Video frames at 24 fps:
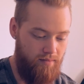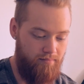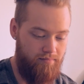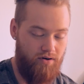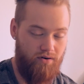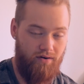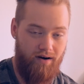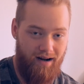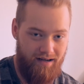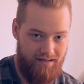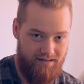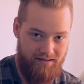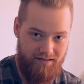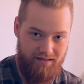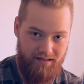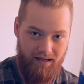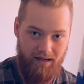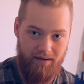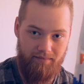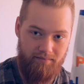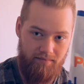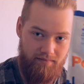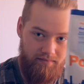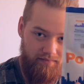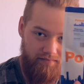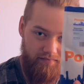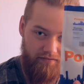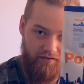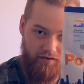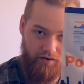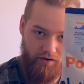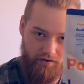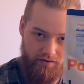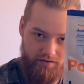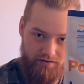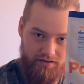Piracetam
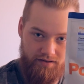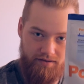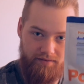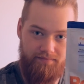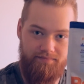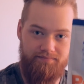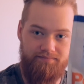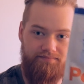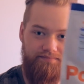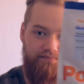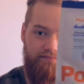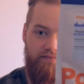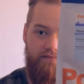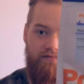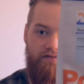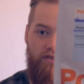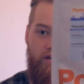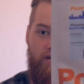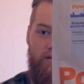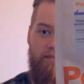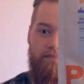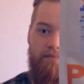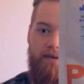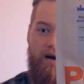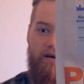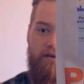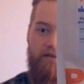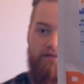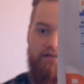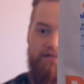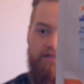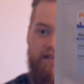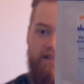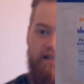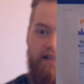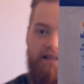first from
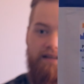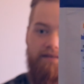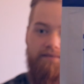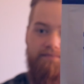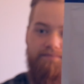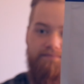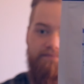Powder City.